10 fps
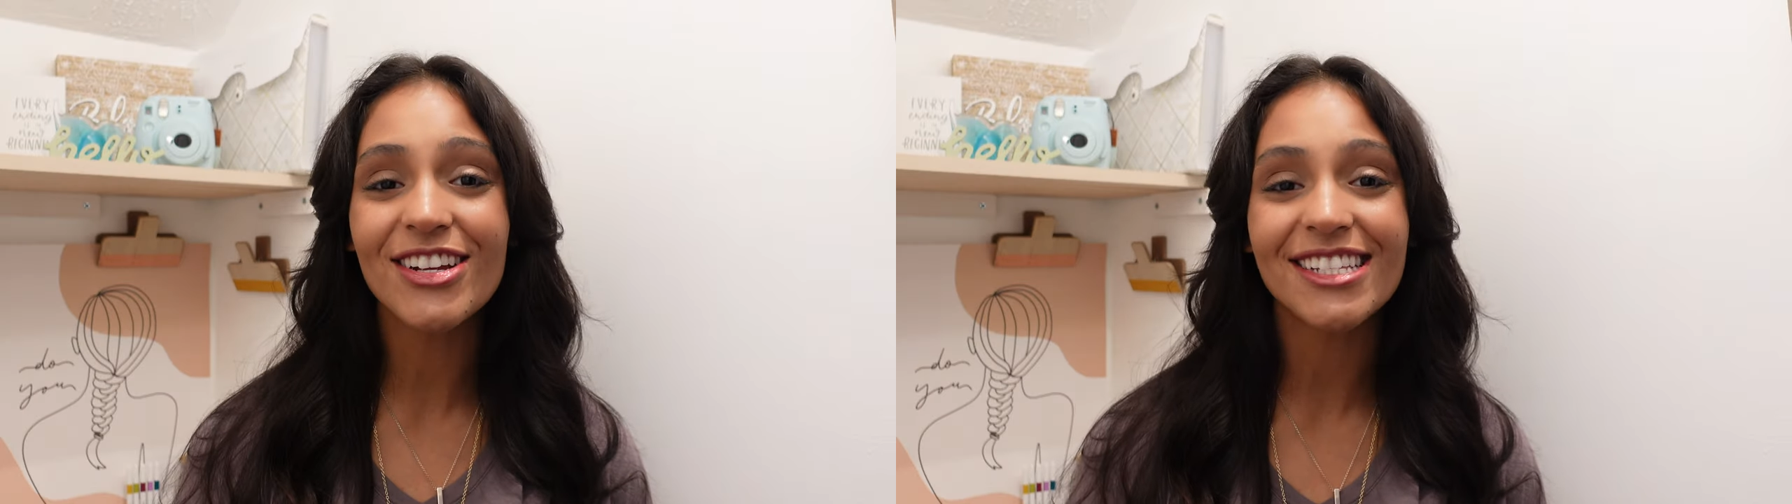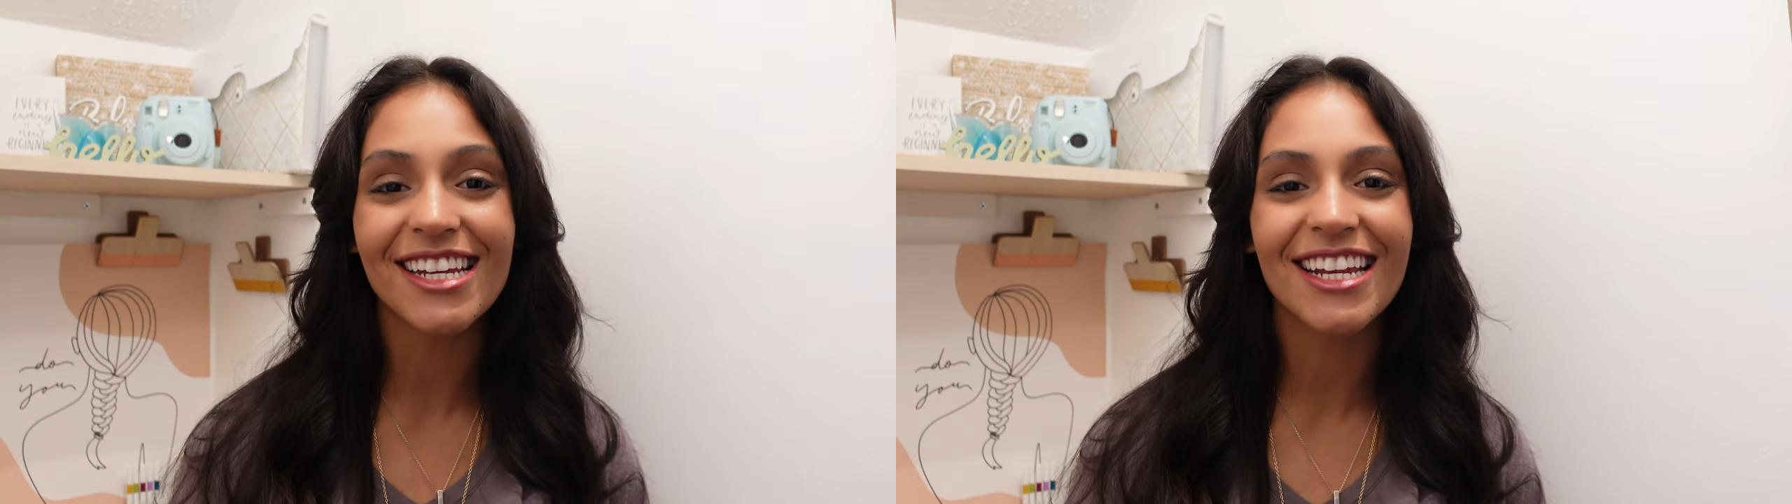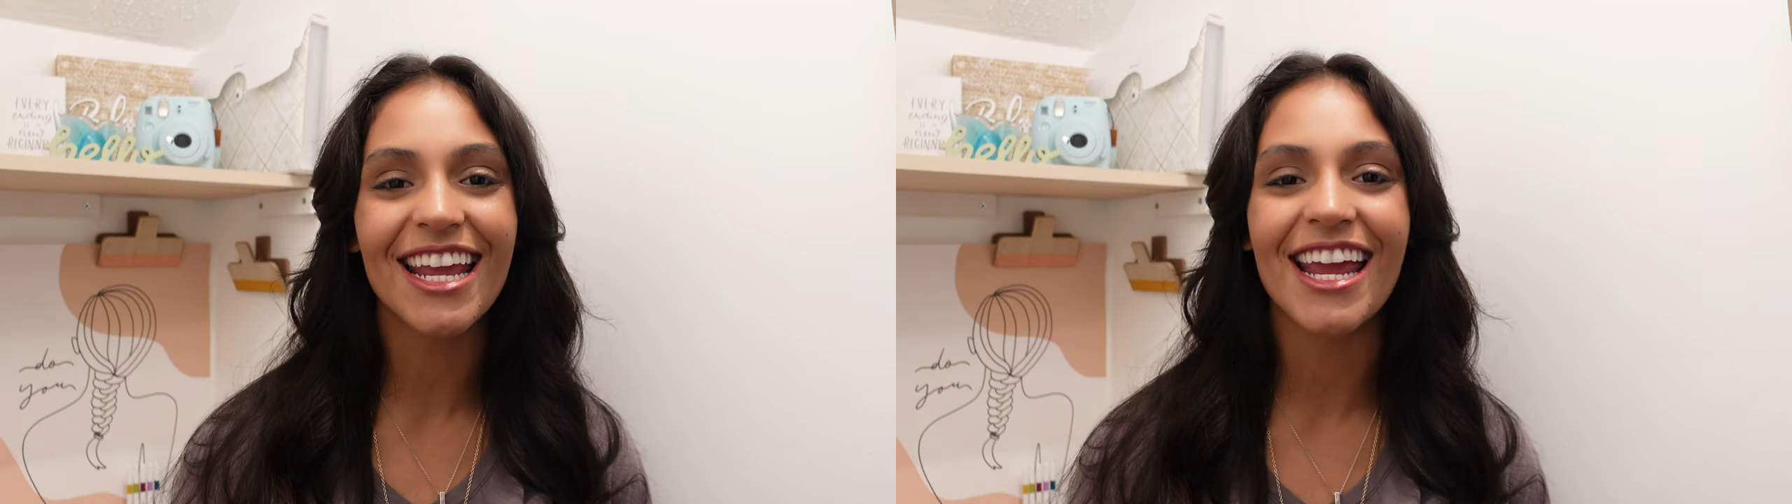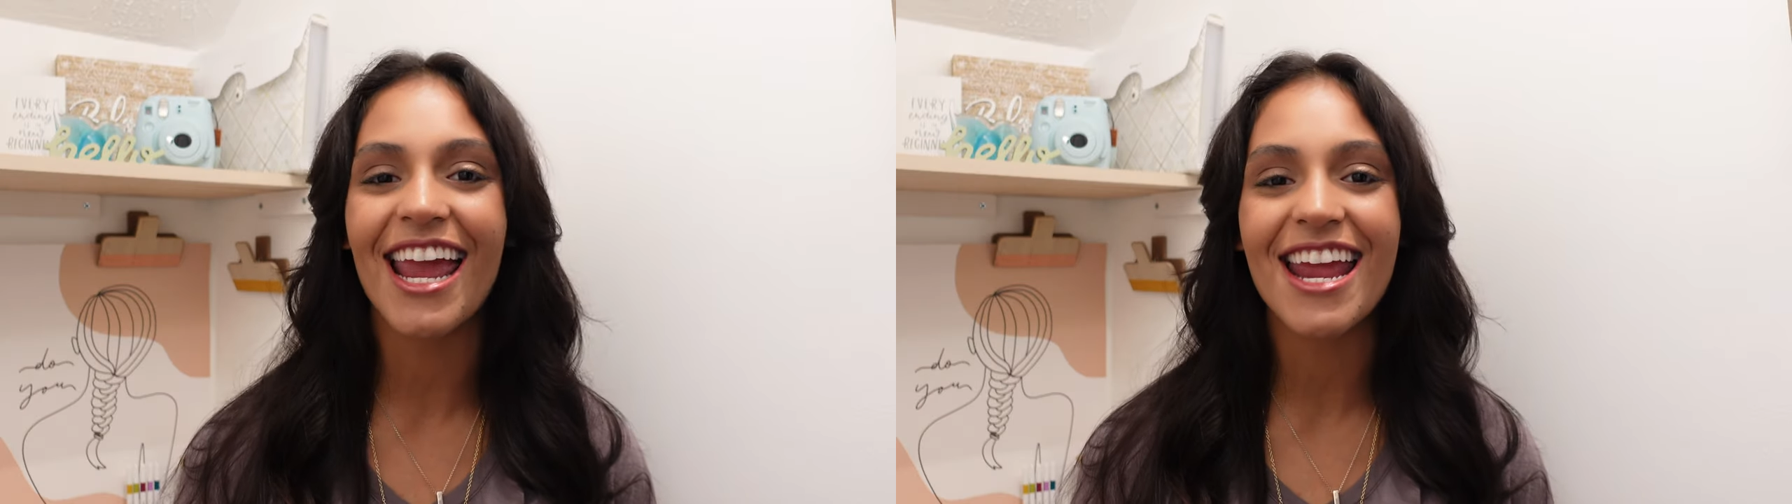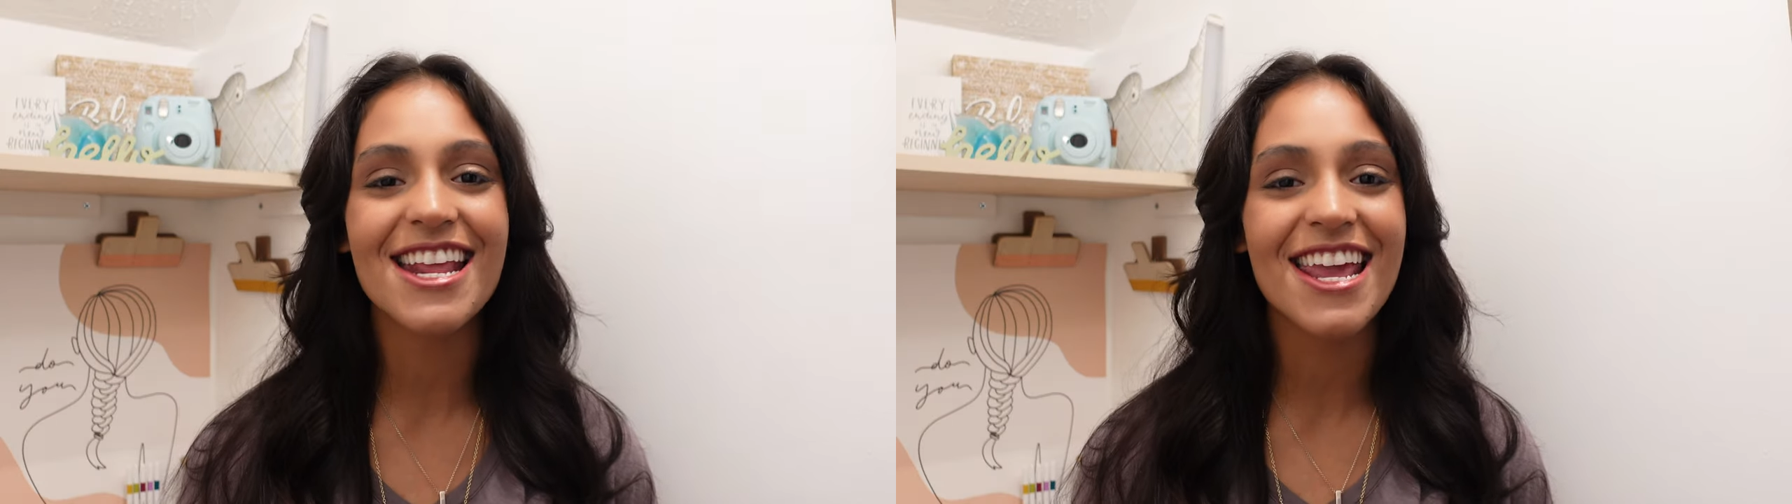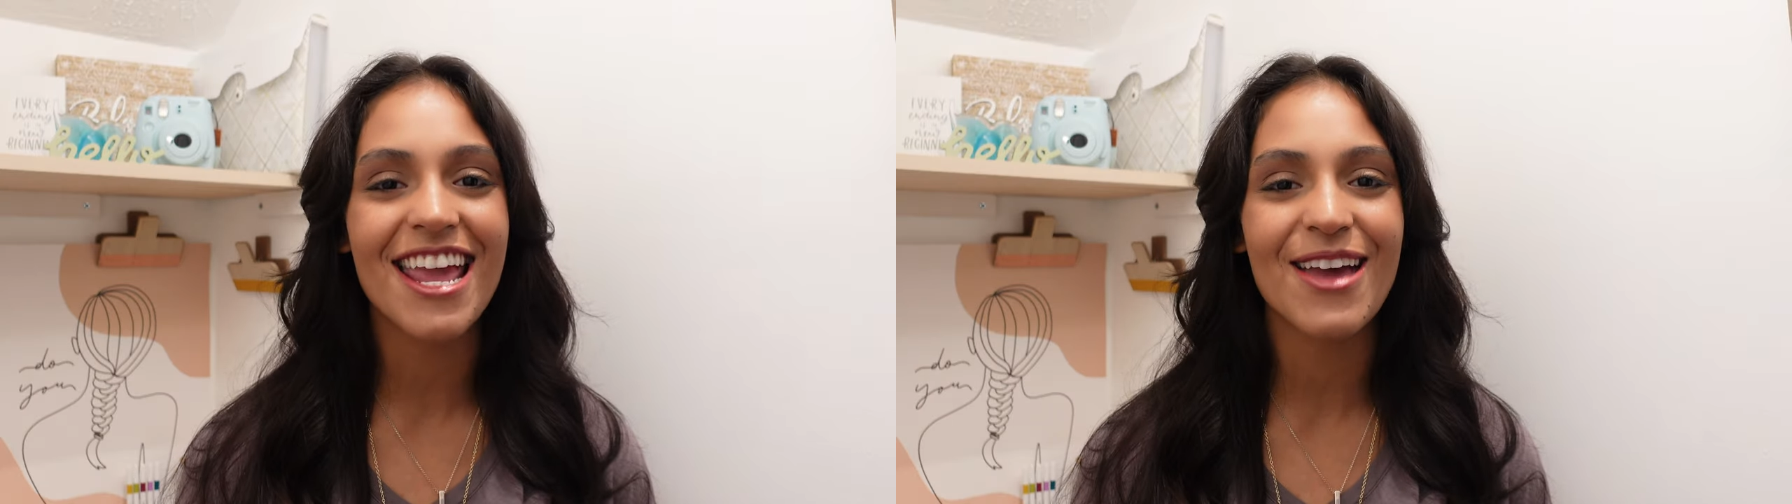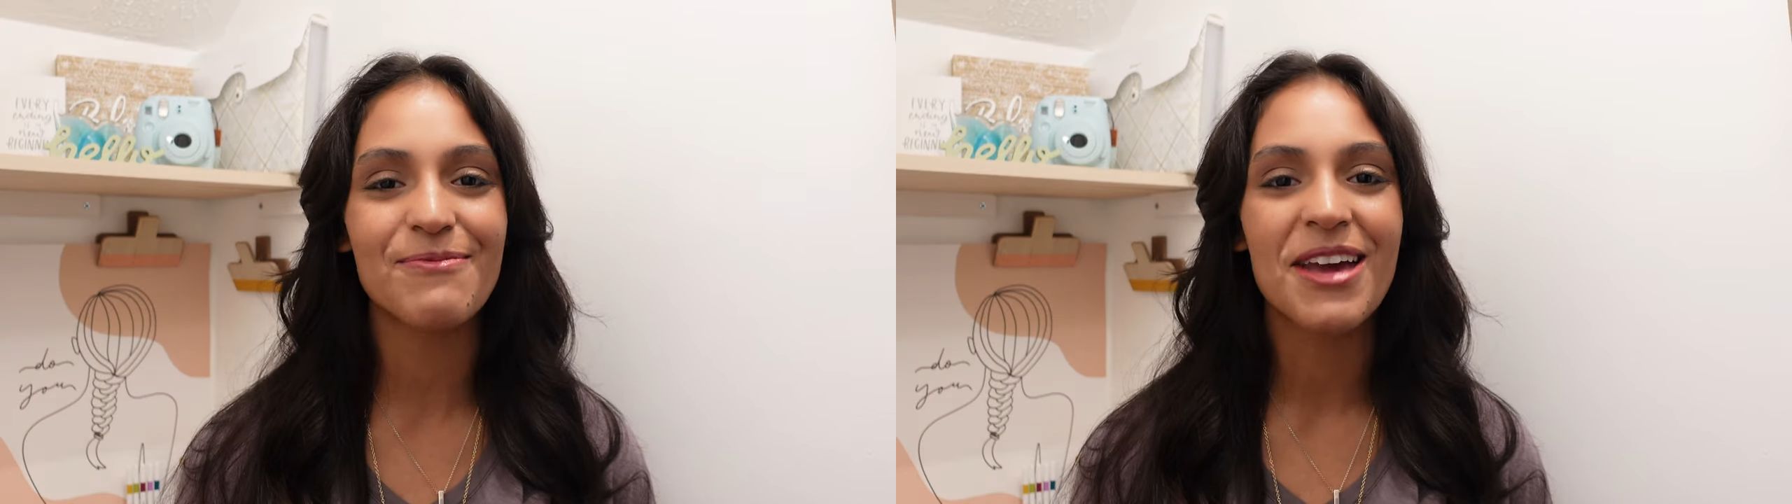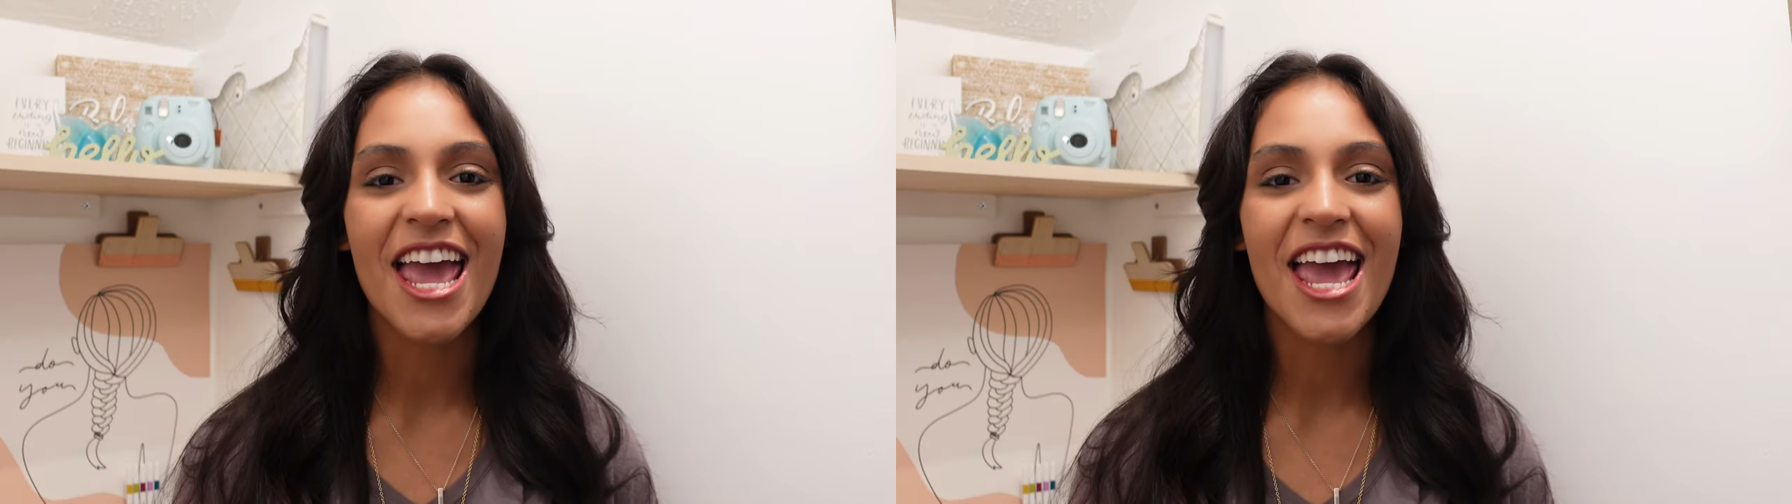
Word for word: Sunday at 8 a.m.